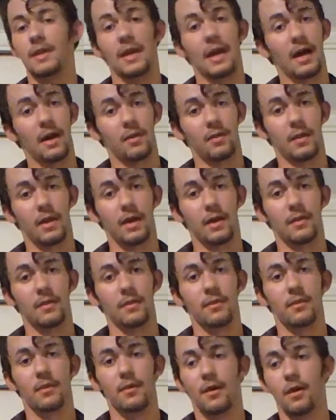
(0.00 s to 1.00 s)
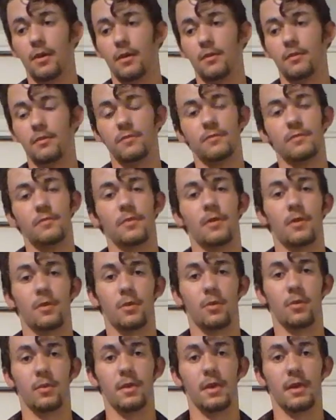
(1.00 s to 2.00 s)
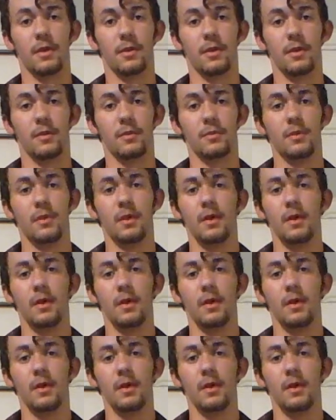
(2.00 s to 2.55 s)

outline of a Cornell note,